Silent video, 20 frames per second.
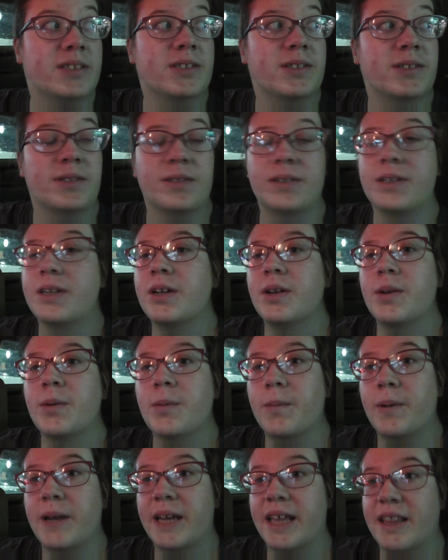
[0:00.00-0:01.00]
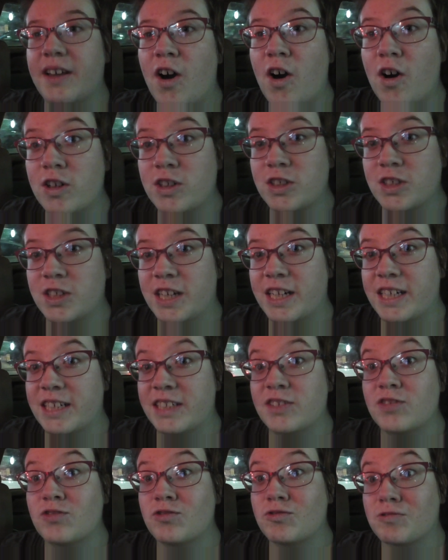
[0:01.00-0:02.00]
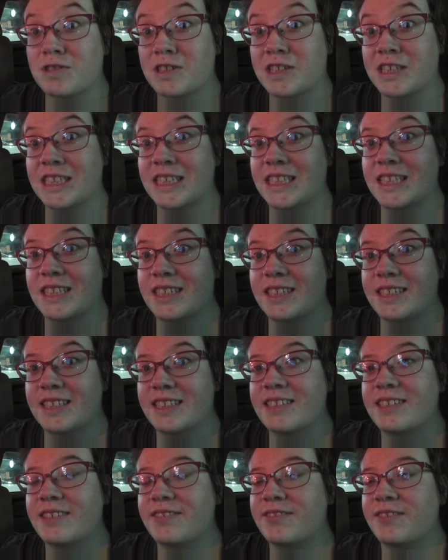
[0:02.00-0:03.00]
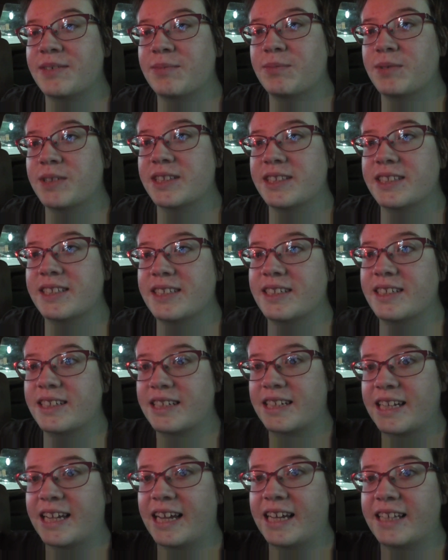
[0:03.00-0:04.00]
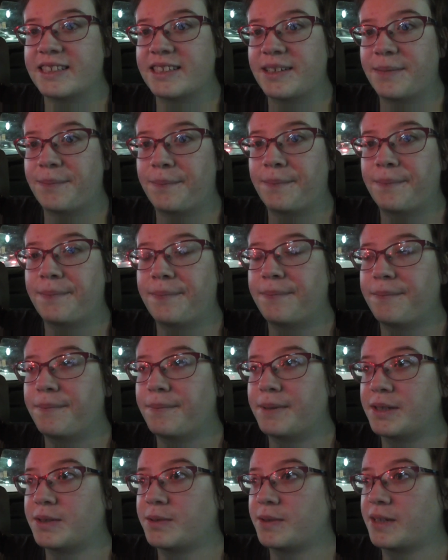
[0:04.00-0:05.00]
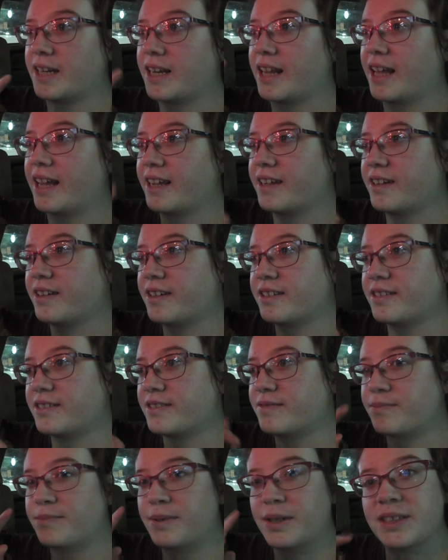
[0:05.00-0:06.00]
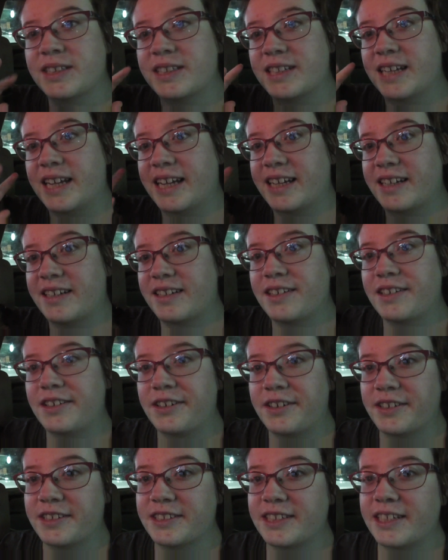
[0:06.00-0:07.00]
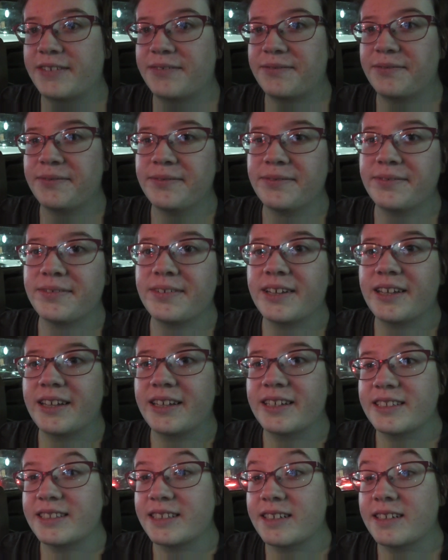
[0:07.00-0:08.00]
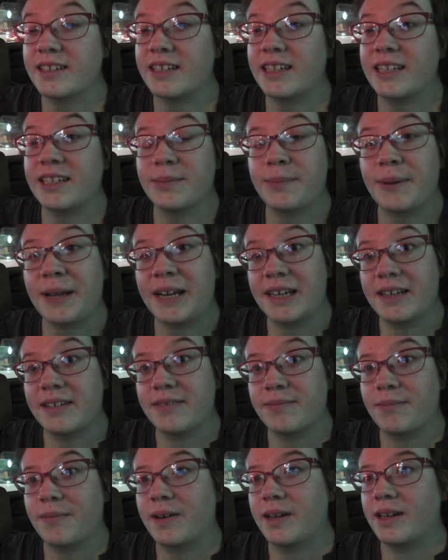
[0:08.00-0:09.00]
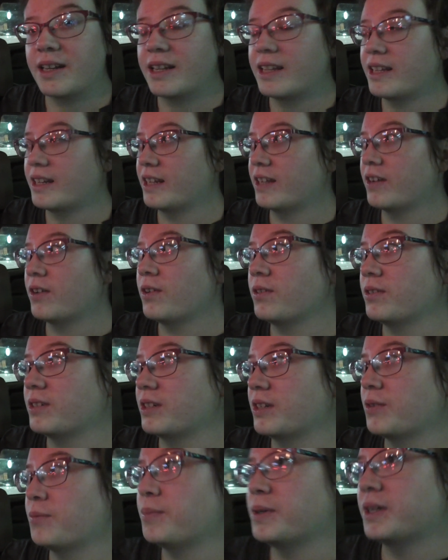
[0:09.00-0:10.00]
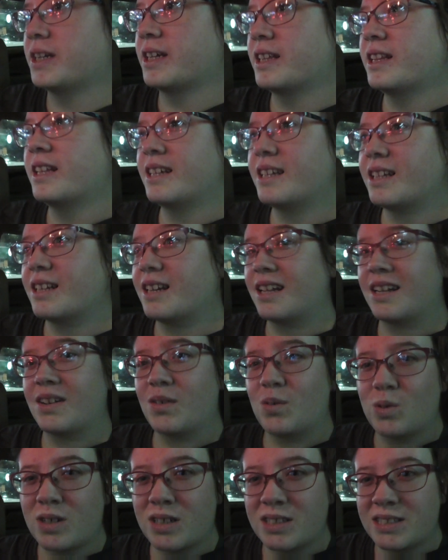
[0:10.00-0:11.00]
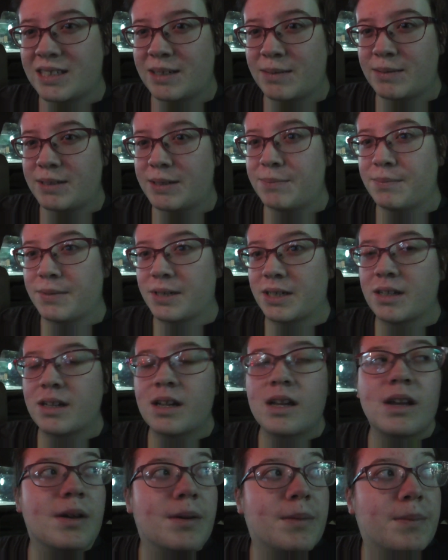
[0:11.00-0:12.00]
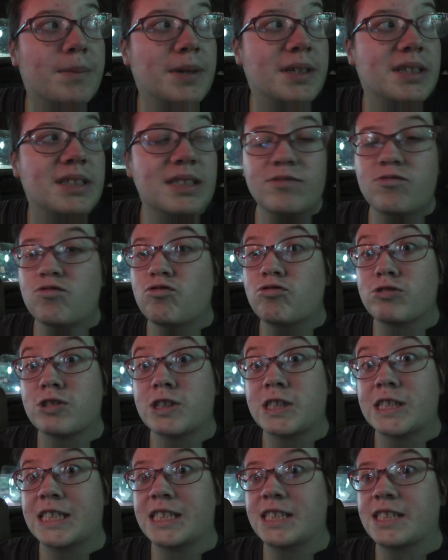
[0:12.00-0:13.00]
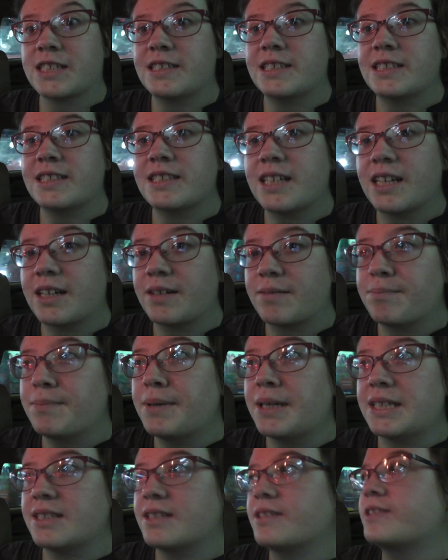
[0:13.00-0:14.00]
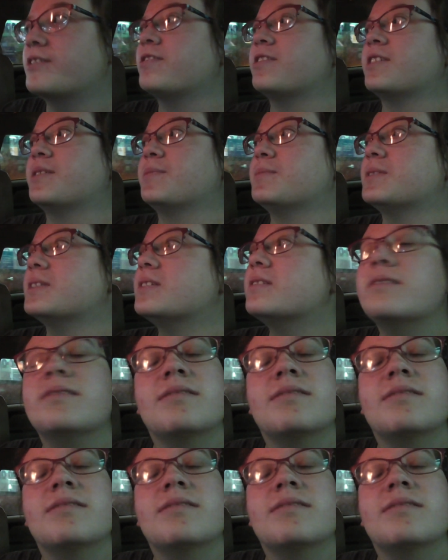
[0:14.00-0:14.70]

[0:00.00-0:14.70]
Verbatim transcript: to with argent and it's really nice. I really want to get some between like Boxing Day and New Year's Eve. It's an independent one and it only opened I think in like August, September. But it's really nice, like better than creams.